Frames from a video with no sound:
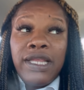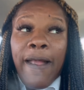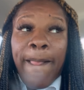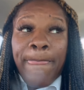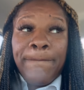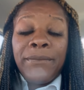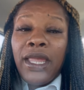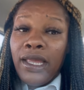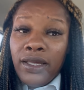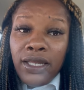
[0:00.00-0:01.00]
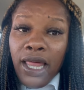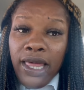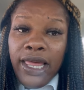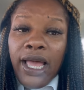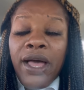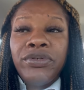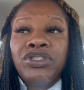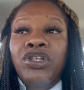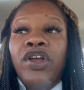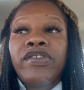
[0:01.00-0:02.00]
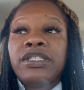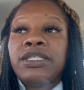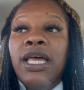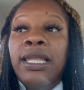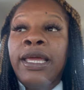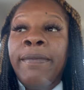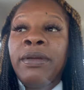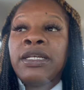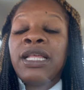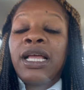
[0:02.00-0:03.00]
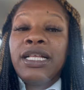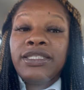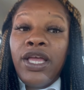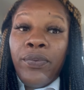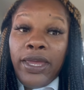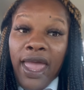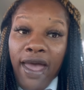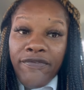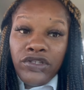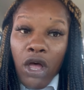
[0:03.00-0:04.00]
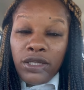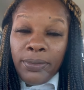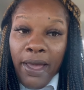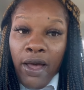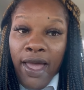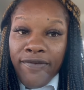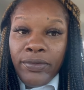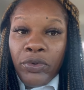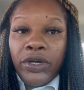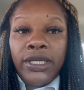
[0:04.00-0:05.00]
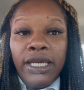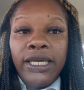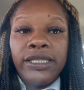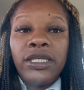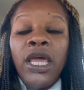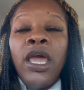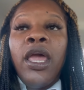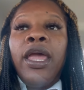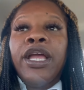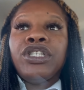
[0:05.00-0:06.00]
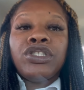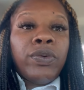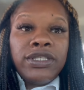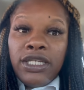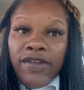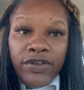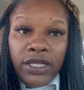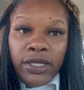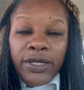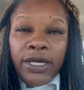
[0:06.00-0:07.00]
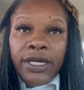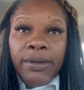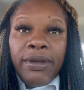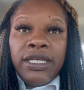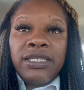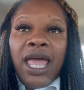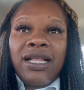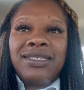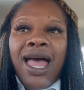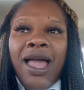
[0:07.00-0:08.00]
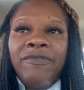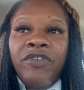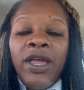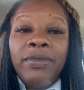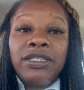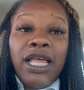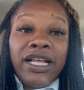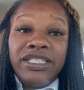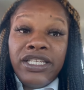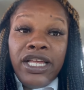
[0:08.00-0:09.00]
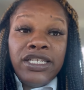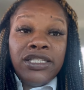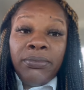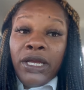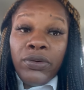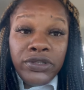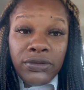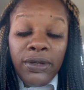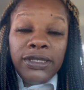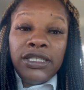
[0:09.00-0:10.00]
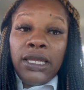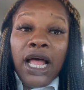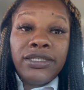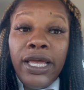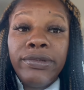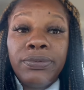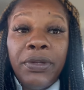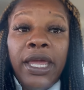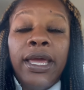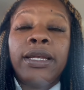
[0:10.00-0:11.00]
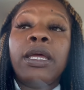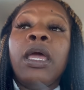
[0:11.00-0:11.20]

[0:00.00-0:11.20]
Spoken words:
Like, I ain't gonna lie, like, I was nervous telling him, because like I said, we have talked about having more kids. It just wasn't given a exact time frame, because like I said, Delonte was planned.